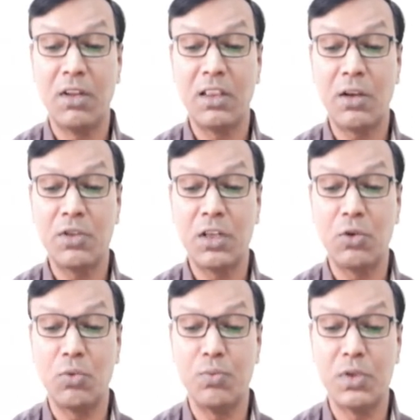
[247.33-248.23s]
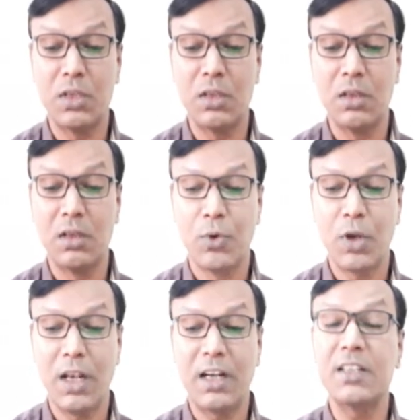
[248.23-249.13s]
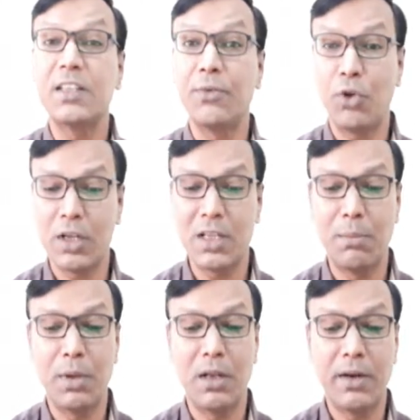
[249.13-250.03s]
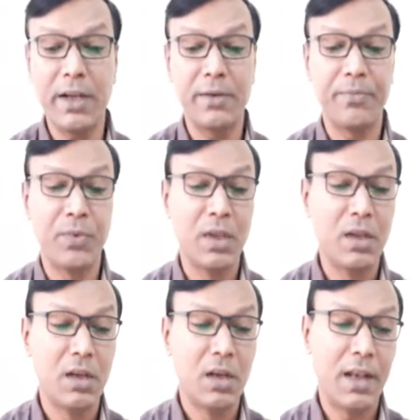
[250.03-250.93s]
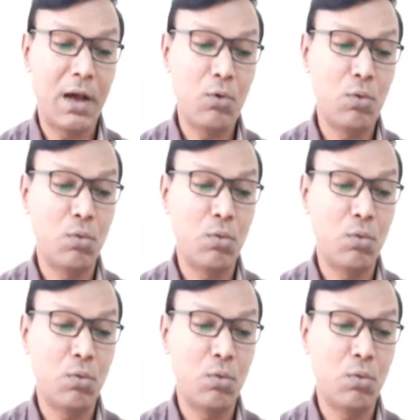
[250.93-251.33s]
1000 ohms okay let us say for example right now